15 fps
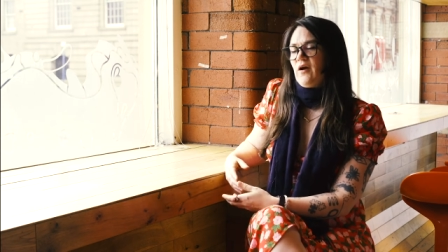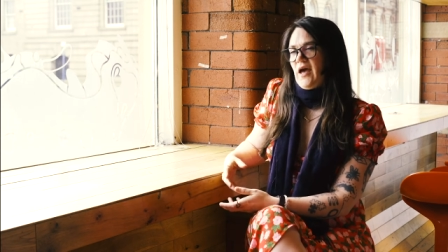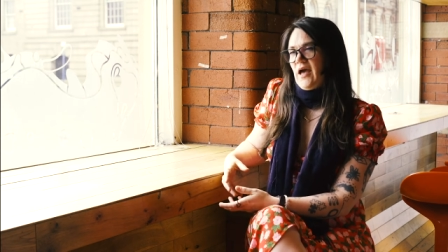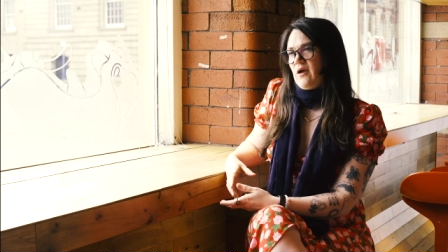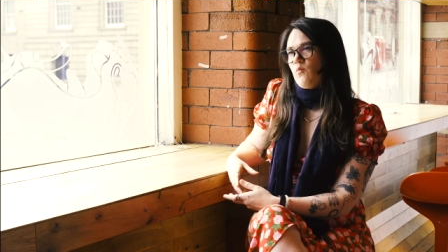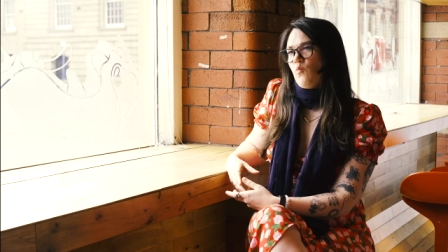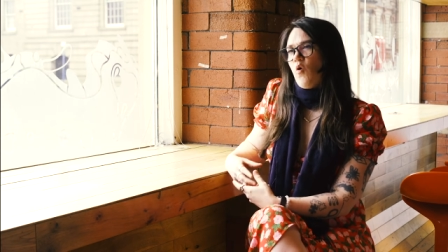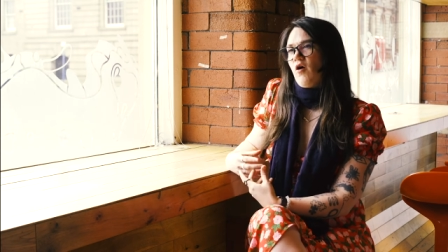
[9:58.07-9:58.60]

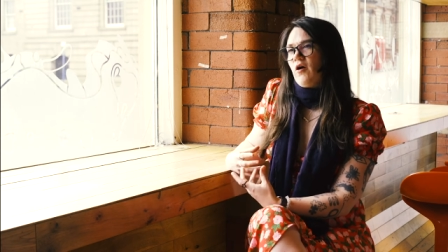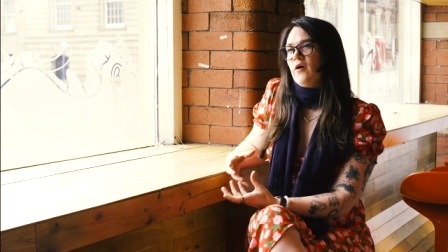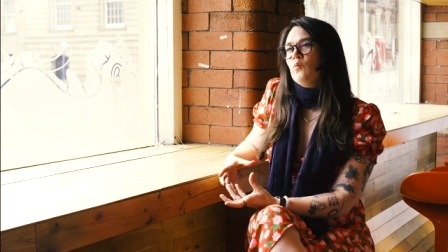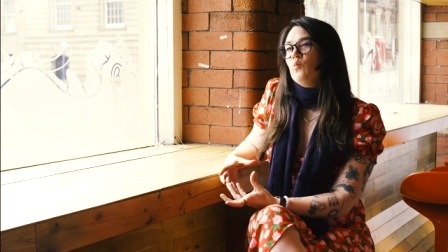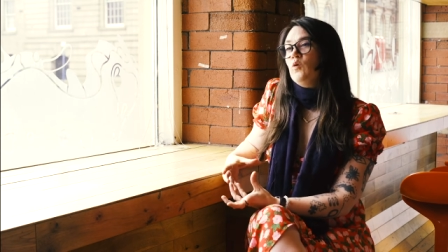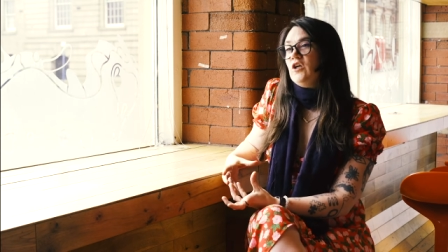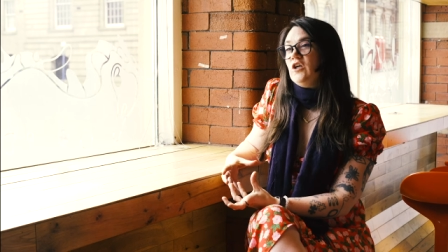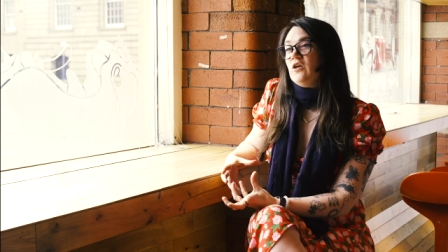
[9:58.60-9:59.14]
okay, what
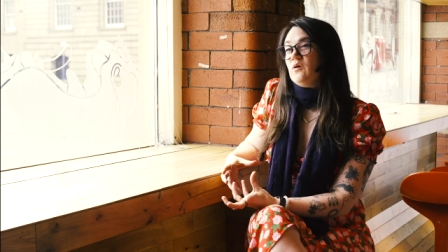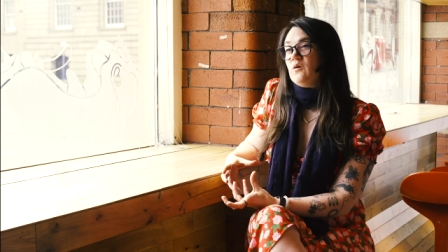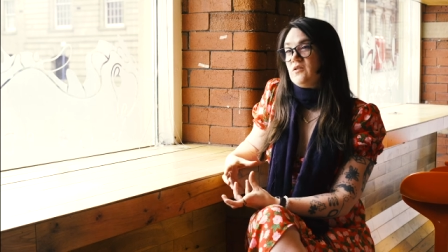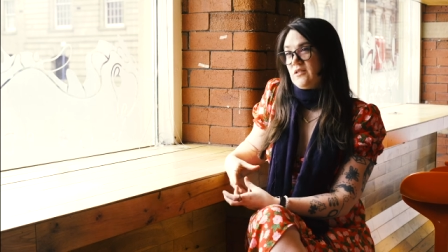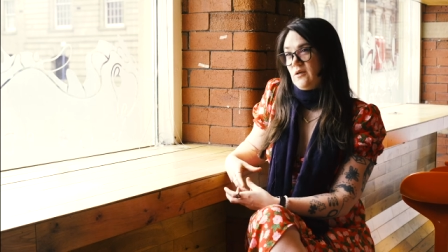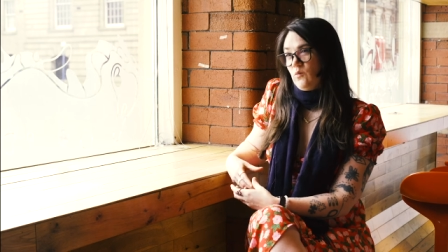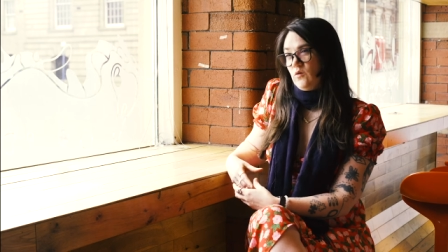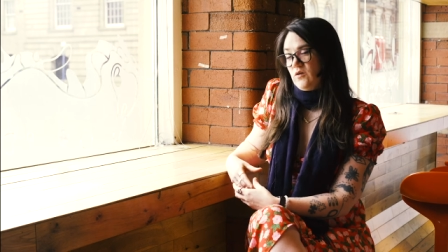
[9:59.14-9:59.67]
can we use
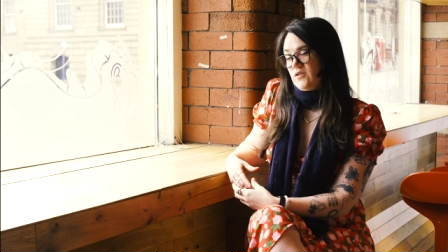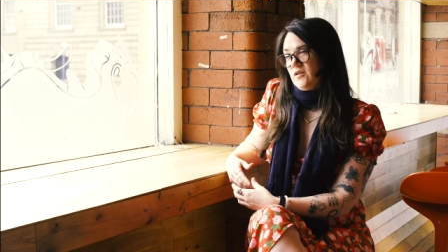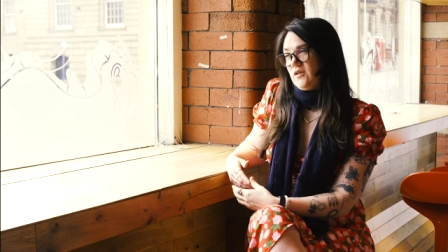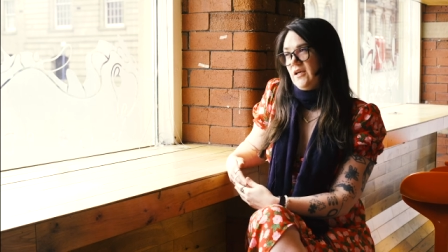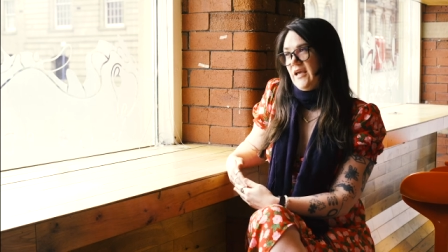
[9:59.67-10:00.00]
that would